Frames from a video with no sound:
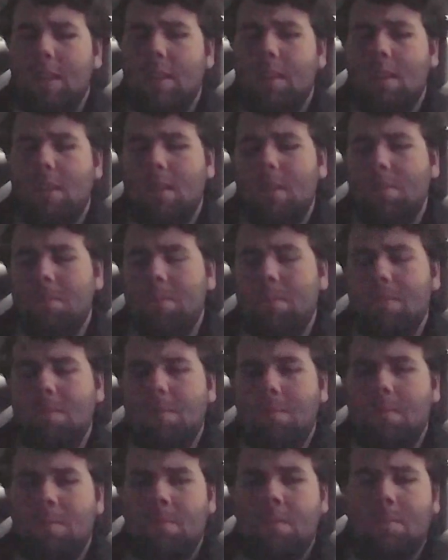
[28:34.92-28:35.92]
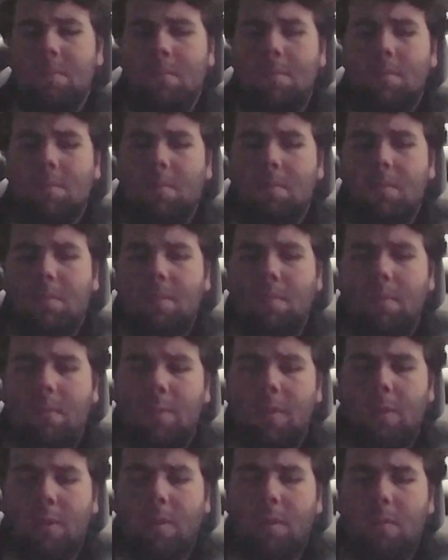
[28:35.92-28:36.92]
Um,
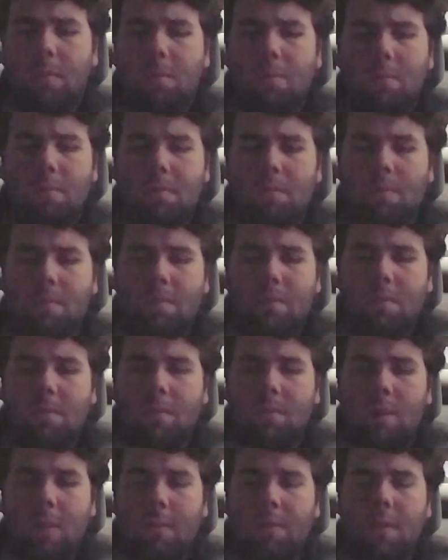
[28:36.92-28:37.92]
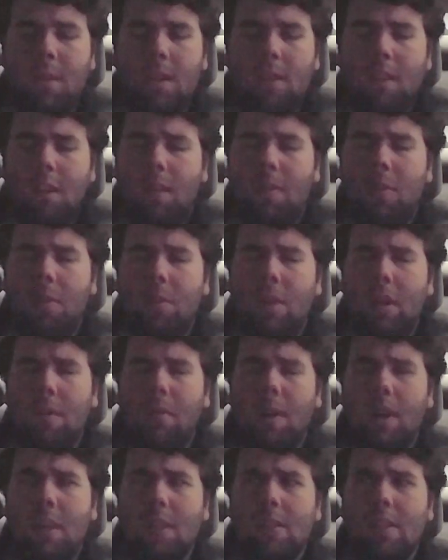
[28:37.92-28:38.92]
or if anything, if you want
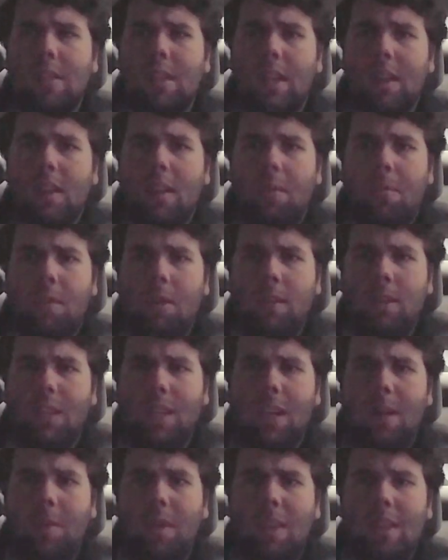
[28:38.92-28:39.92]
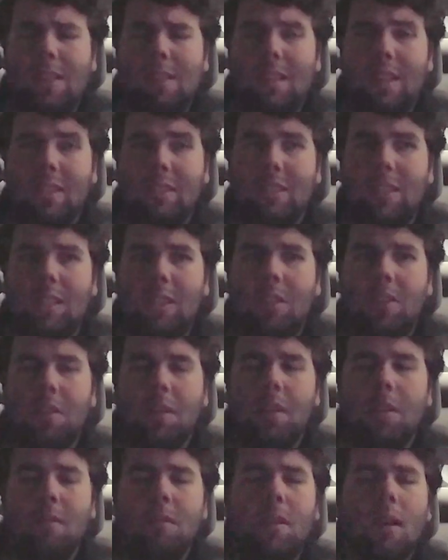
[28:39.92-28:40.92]
to rent a Zac Efron comedy that's actually
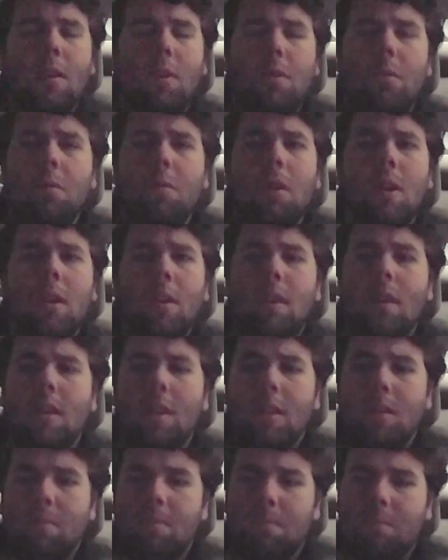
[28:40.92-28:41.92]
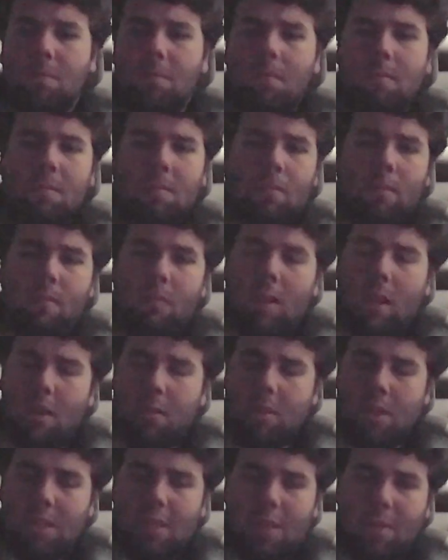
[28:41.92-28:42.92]
good, go
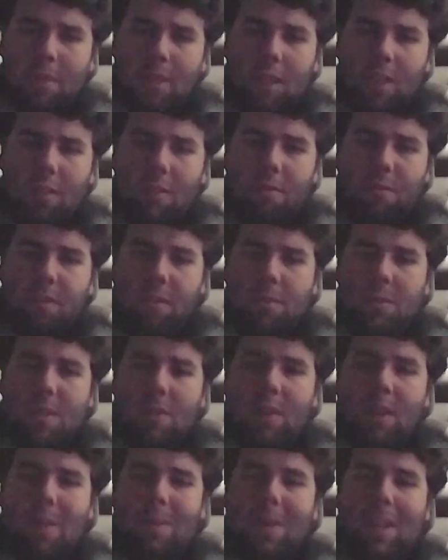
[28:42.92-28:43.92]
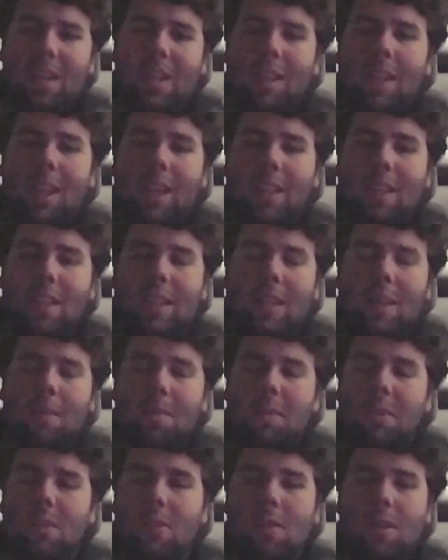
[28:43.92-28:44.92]
go see some of the other films I recommended, like
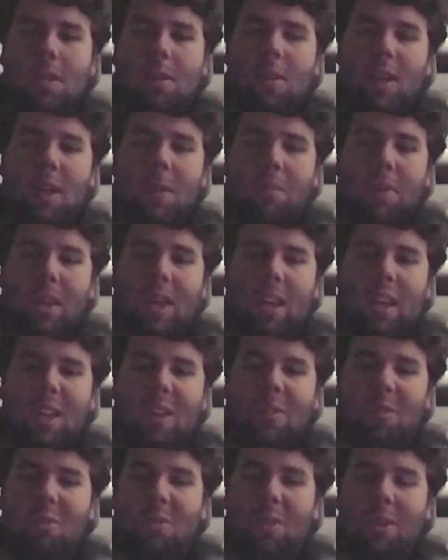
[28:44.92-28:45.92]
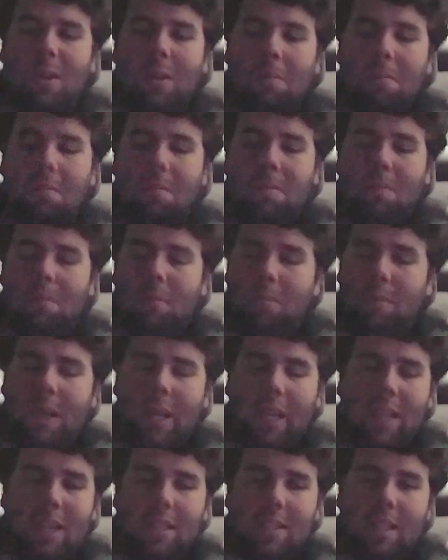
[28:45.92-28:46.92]
uh, Dirty Grandpa or
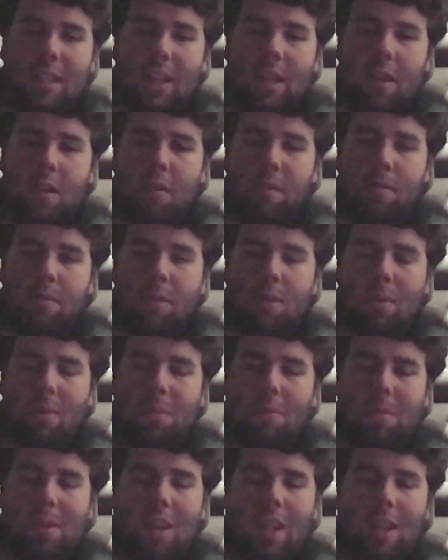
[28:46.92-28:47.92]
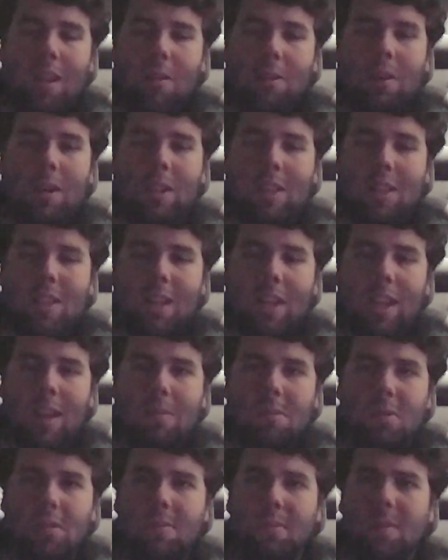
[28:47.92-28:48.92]
Mike and Dave or Na- or any of the
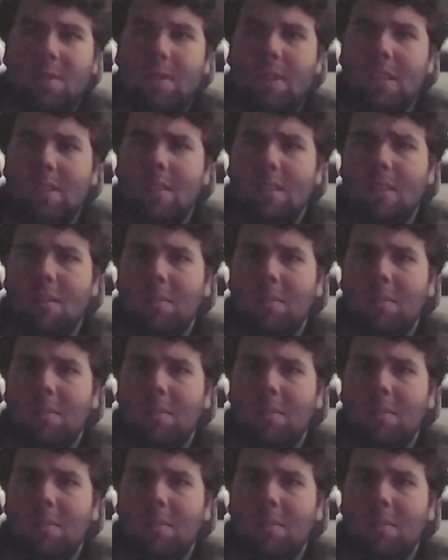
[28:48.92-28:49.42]
neighbors movies.